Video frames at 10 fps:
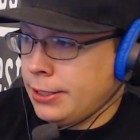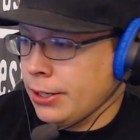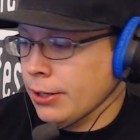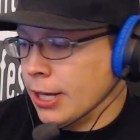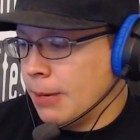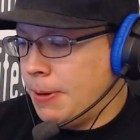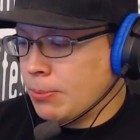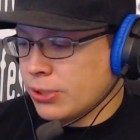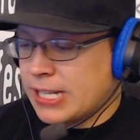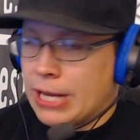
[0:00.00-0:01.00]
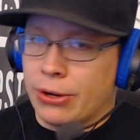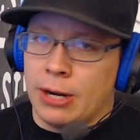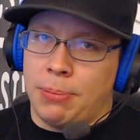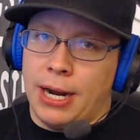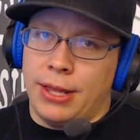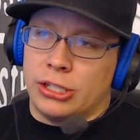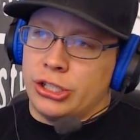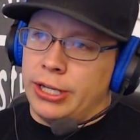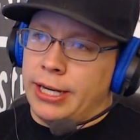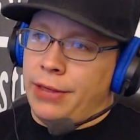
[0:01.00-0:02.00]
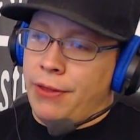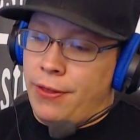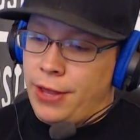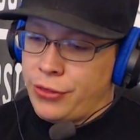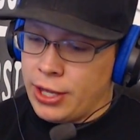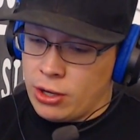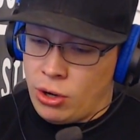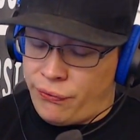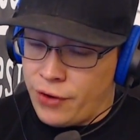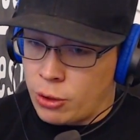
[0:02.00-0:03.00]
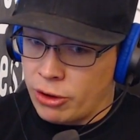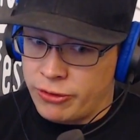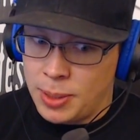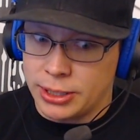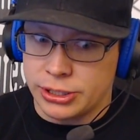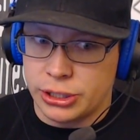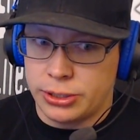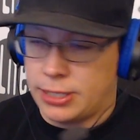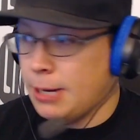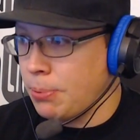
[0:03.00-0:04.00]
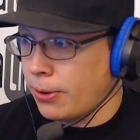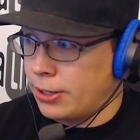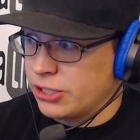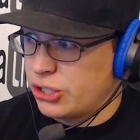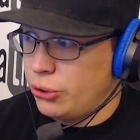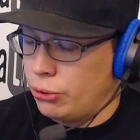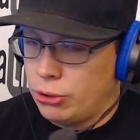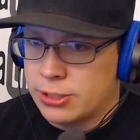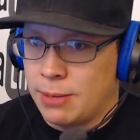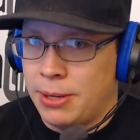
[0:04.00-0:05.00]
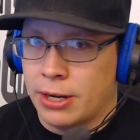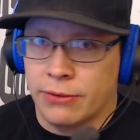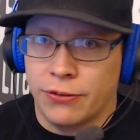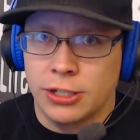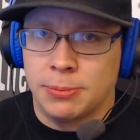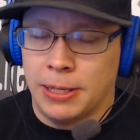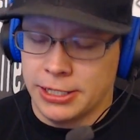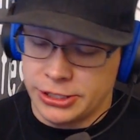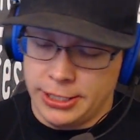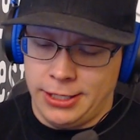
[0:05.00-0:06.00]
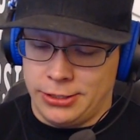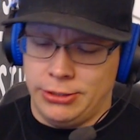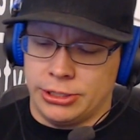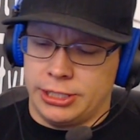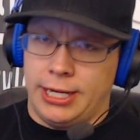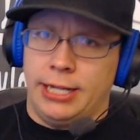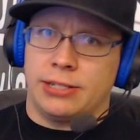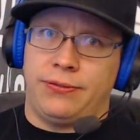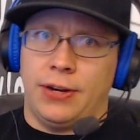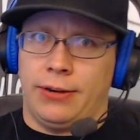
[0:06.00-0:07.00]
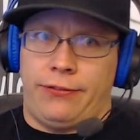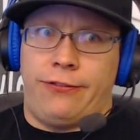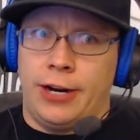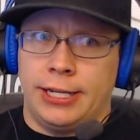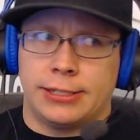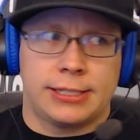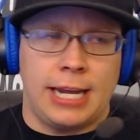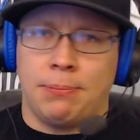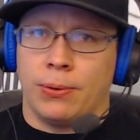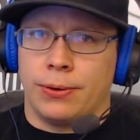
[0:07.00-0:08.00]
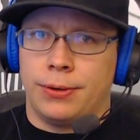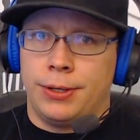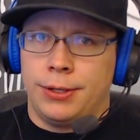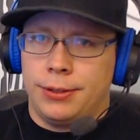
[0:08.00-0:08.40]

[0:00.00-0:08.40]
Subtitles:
You know, a lot of people say they're going to buy that shit, and then they think, oh, fuck, what if I'm at the skate park and a scooter looks at me and confronts me? And it's just like, oh, dude, just say it's a fucking funny skateboard.